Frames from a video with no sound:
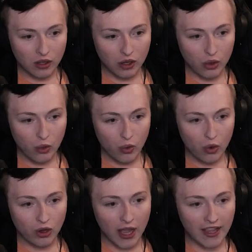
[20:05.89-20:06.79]

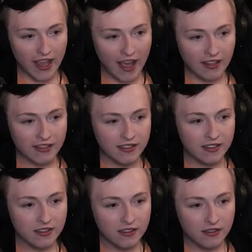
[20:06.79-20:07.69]
Cool, I guess.